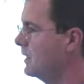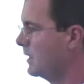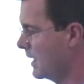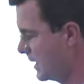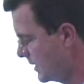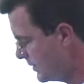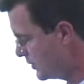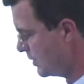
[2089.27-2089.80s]

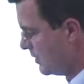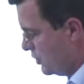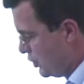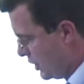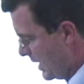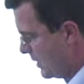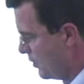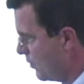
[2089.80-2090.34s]
Let us
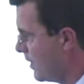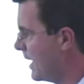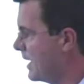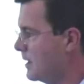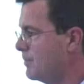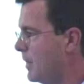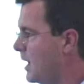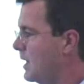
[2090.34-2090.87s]

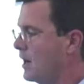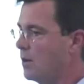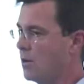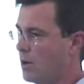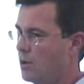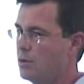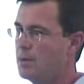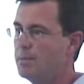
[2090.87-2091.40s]
generate by our
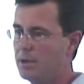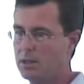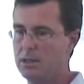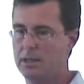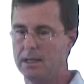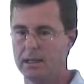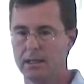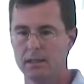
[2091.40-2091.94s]
own
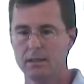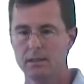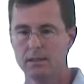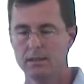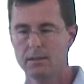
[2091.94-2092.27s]
ability